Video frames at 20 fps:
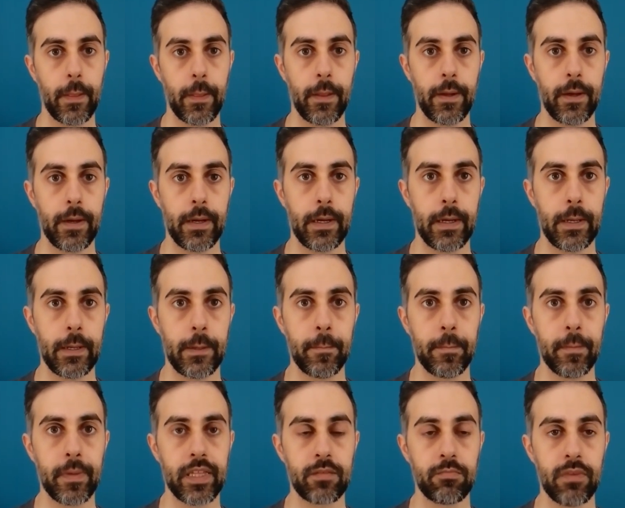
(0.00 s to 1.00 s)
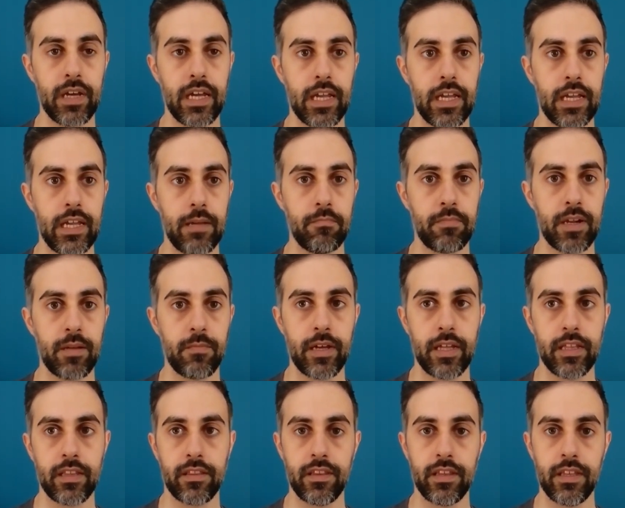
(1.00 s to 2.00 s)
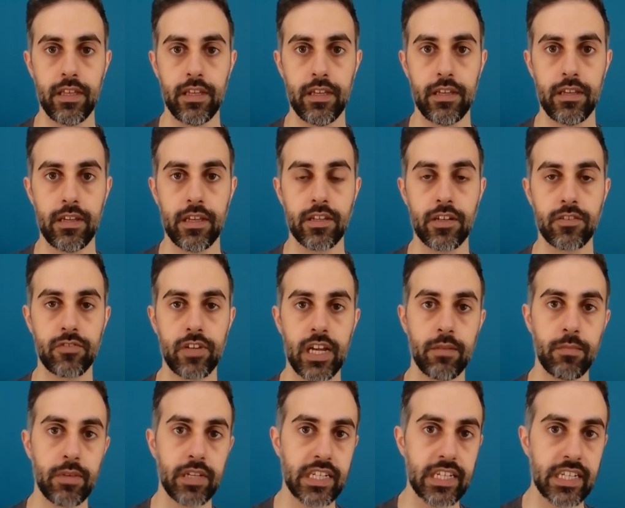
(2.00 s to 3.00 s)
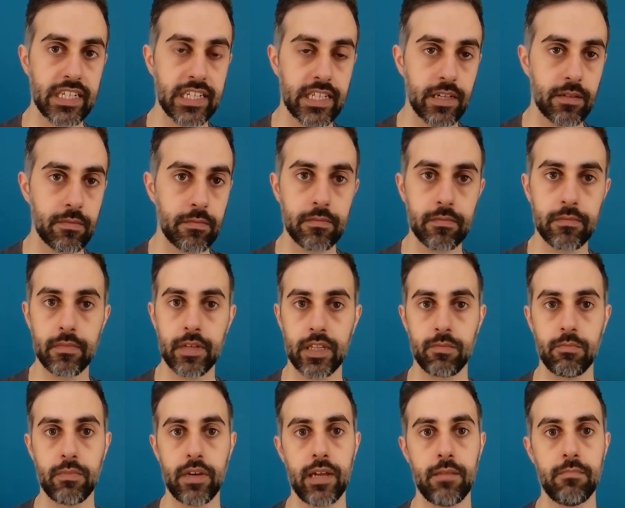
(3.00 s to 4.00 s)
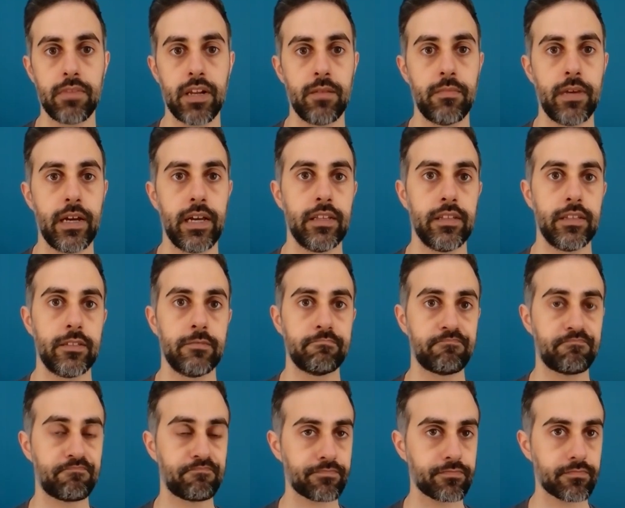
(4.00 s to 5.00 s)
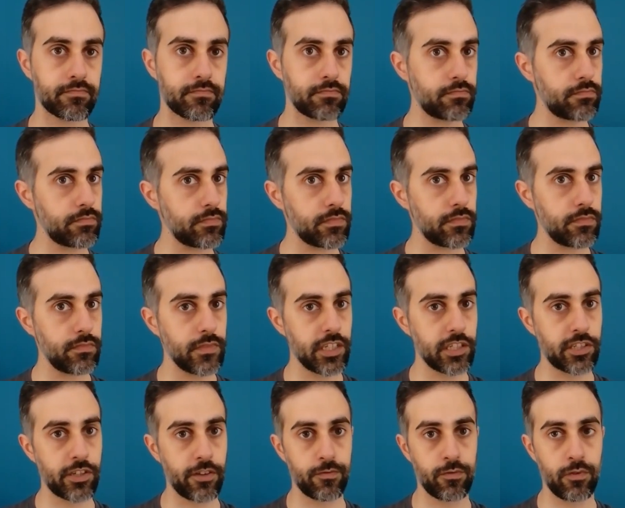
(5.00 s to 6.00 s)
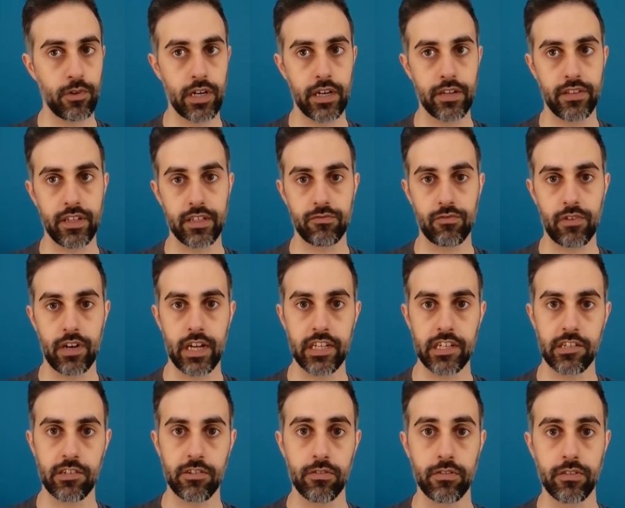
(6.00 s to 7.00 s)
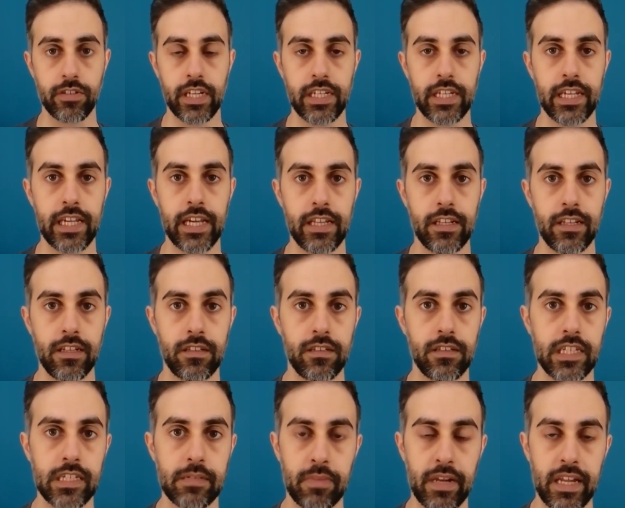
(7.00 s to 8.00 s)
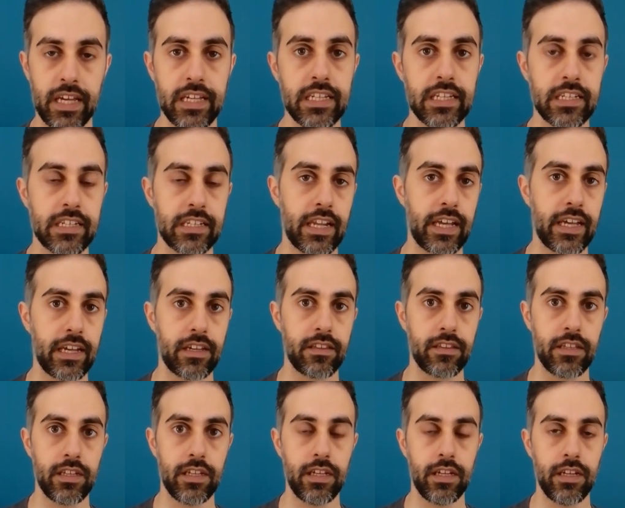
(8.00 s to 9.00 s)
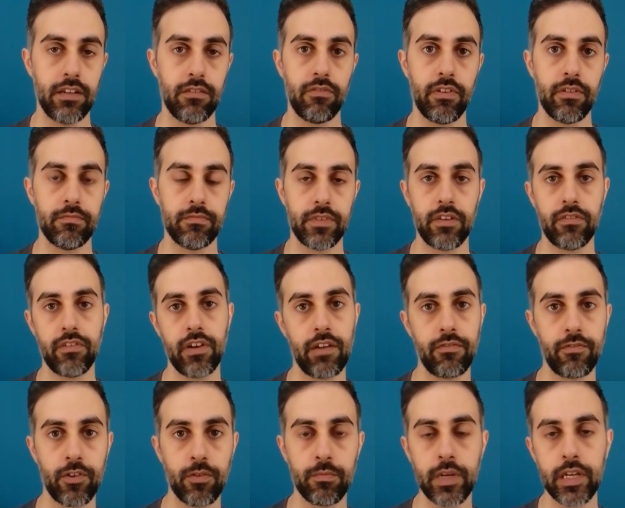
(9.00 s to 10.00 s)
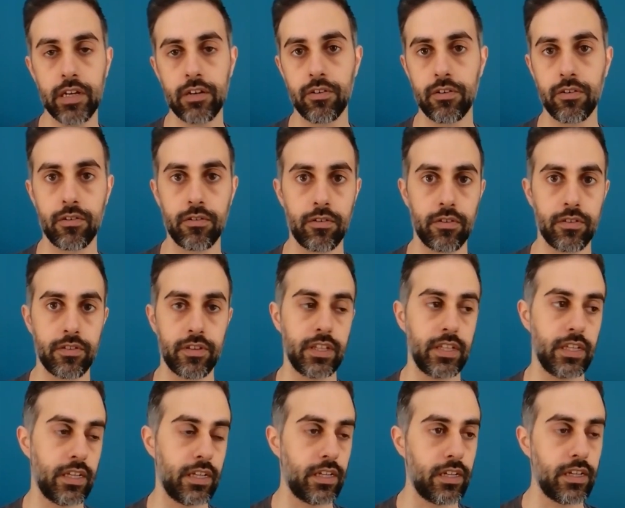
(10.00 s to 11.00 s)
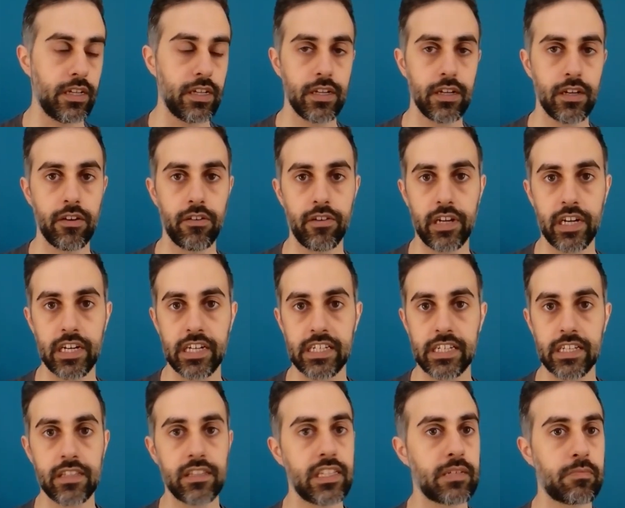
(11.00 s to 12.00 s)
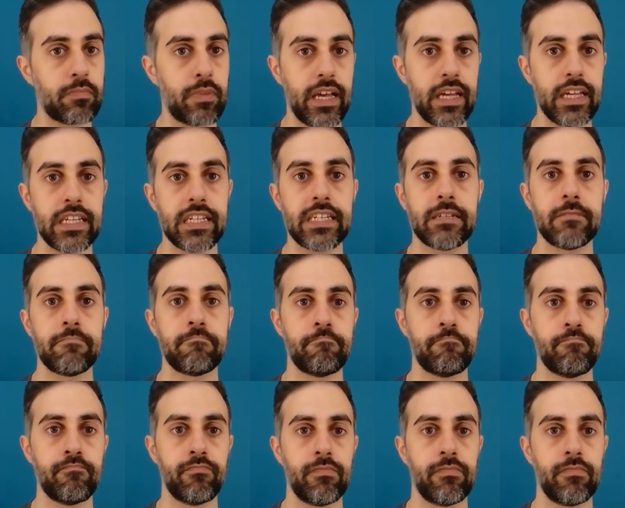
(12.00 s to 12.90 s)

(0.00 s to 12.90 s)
It may implement the entertainment system. It may implement software that runs on dedicated displays like the rear view mirror or the rear seat displays.